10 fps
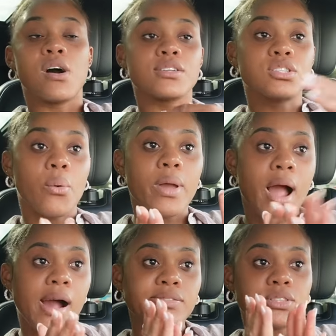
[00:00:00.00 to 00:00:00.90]
so we
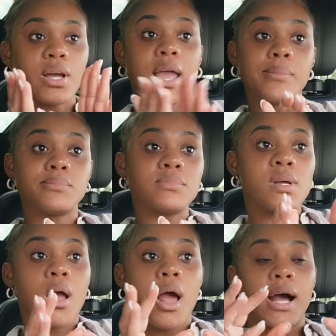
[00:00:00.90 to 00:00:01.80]
have to
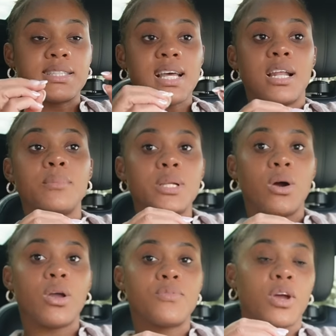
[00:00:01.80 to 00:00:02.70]
him I tell you
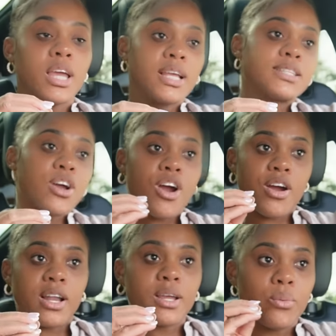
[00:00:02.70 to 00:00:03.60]
now, if you eat
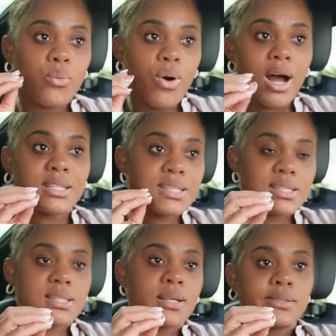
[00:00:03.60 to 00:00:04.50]
early
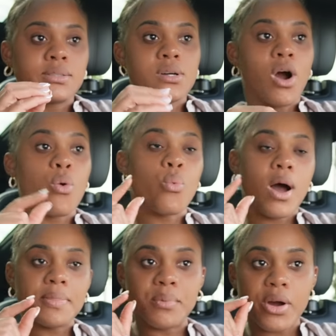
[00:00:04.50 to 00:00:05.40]
once or
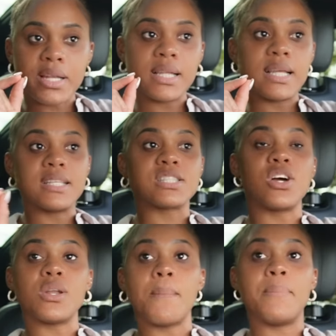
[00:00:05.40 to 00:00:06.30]
one morning, it's
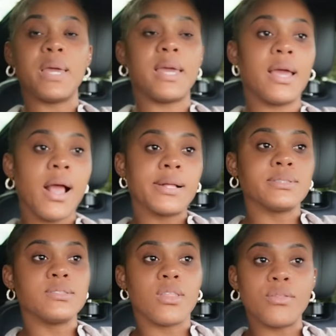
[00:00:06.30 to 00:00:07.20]
gonna be
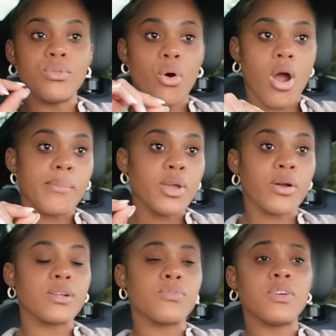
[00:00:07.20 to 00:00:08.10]
the norm. You're
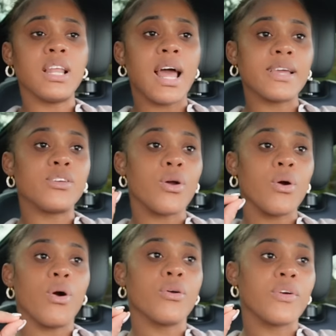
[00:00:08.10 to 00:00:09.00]
gonna feel like you're
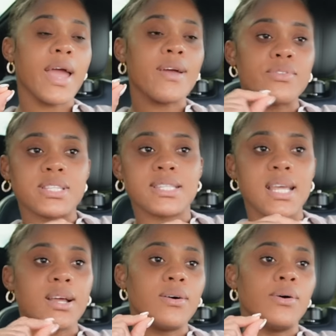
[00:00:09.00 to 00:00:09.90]
hungry every
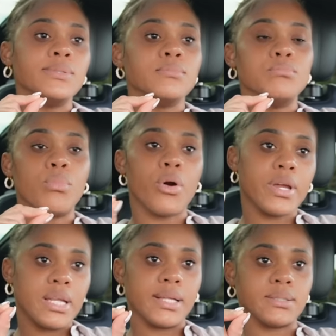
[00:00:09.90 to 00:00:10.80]
single
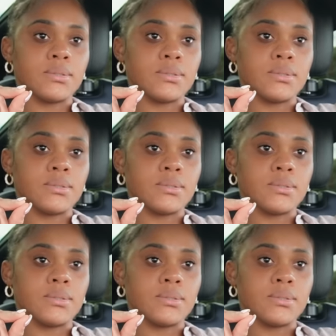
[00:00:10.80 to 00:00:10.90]
morning.